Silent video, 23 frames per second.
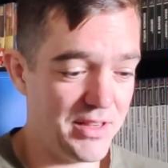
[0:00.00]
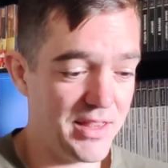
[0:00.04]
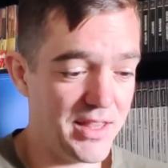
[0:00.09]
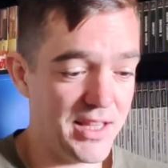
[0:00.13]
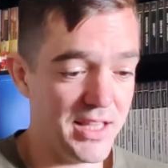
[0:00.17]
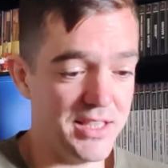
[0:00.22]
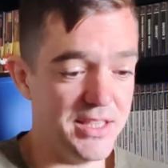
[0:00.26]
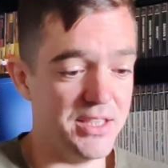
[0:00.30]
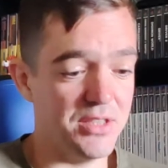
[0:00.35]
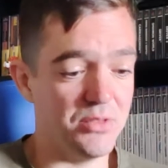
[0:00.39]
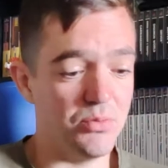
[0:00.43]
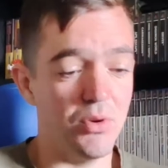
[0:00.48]

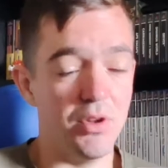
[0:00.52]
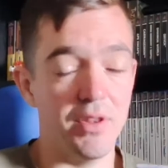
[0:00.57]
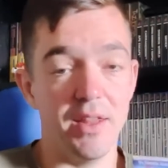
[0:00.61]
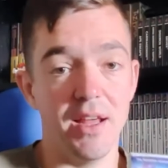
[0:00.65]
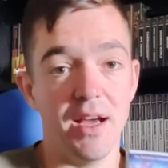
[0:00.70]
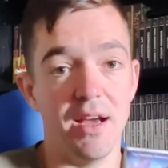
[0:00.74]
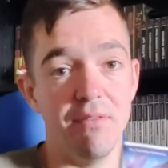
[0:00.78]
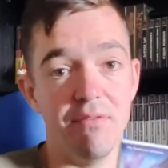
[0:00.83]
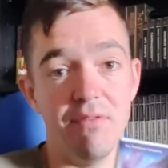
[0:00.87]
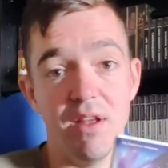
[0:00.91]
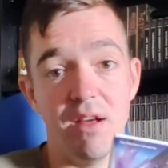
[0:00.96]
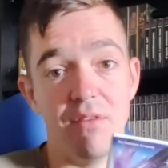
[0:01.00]
This is one
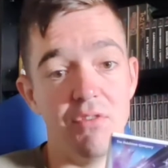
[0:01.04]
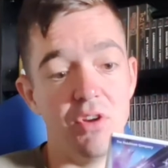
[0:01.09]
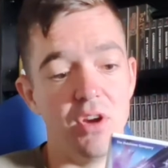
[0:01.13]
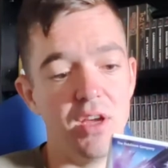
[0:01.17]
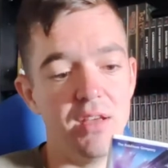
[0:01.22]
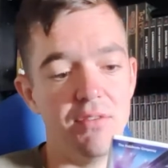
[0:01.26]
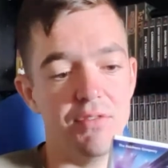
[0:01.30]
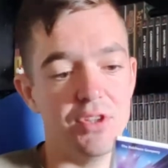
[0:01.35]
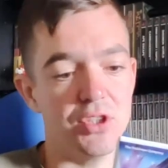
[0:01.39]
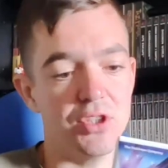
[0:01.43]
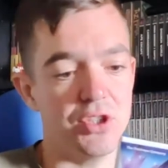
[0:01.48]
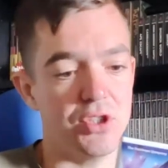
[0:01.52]
that I've not
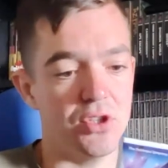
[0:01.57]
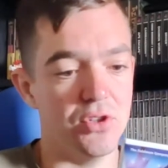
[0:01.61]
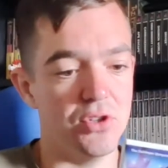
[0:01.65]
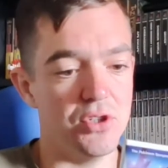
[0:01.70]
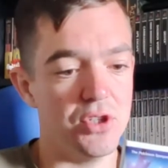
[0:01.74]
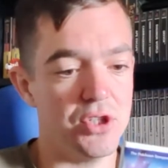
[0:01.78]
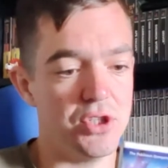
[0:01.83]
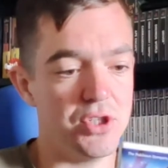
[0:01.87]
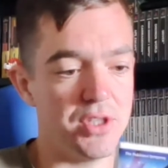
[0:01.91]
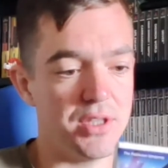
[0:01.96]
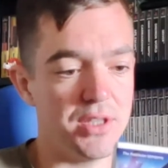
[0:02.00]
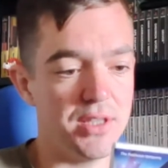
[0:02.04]
even
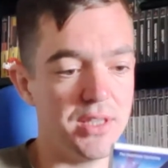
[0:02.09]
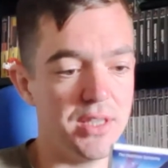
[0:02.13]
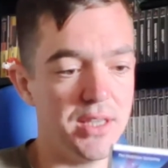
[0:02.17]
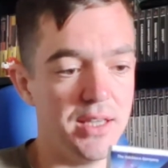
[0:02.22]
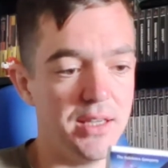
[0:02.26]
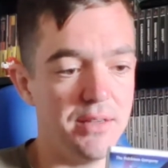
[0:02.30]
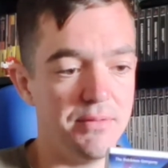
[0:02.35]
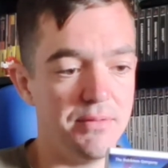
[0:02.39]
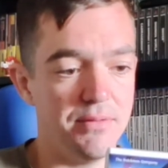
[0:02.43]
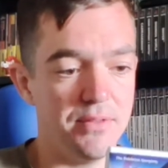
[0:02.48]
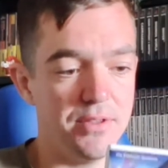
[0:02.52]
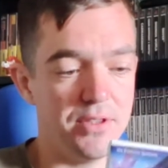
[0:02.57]
touched.
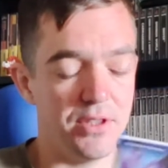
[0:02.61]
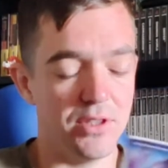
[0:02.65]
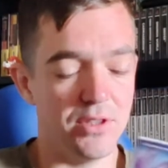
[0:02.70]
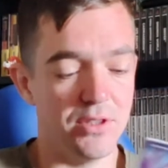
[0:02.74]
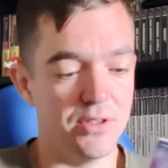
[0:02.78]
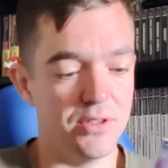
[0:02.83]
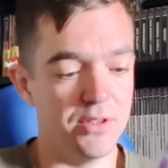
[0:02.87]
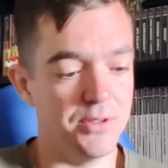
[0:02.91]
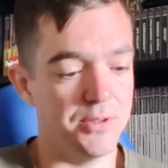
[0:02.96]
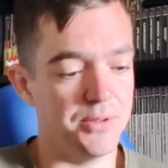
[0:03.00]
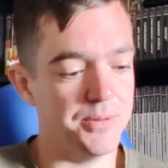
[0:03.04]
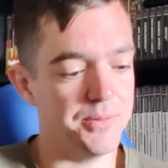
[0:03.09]

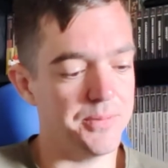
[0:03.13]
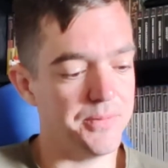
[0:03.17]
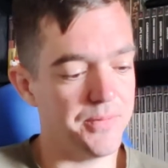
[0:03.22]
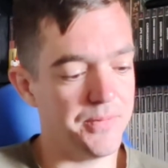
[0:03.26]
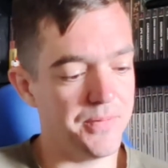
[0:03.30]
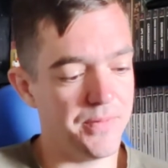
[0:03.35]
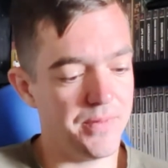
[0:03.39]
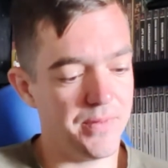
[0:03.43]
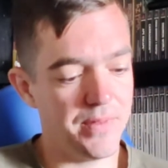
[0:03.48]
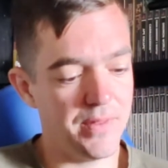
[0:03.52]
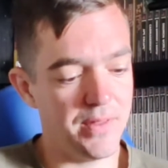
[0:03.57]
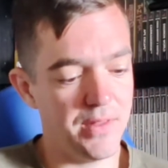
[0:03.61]
So
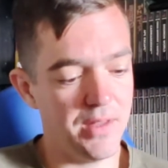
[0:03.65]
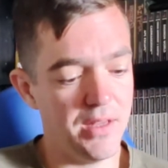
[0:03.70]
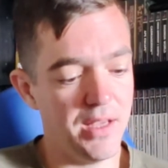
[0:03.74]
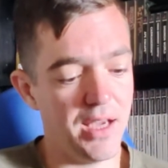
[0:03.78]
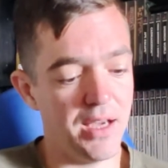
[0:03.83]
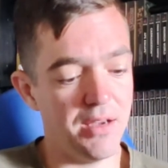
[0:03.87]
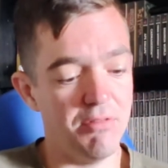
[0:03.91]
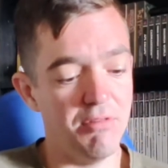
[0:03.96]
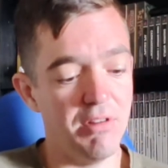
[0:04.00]
yeah,